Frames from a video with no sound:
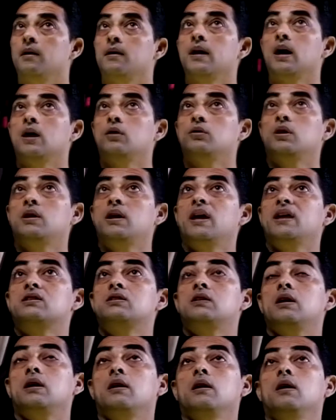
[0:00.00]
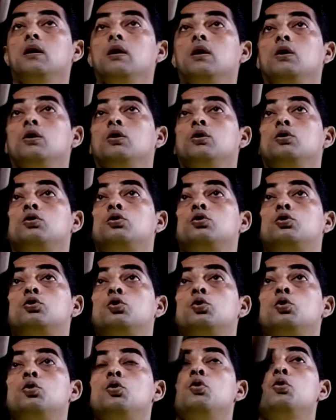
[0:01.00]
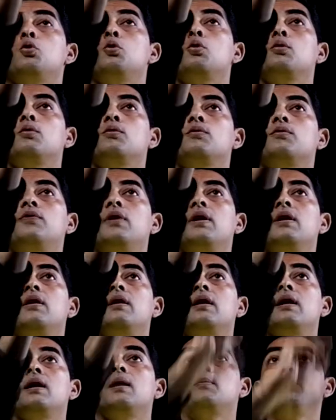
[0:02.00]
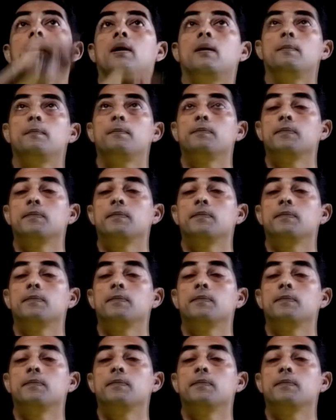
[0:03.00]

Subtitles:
Now the next thing, two variable.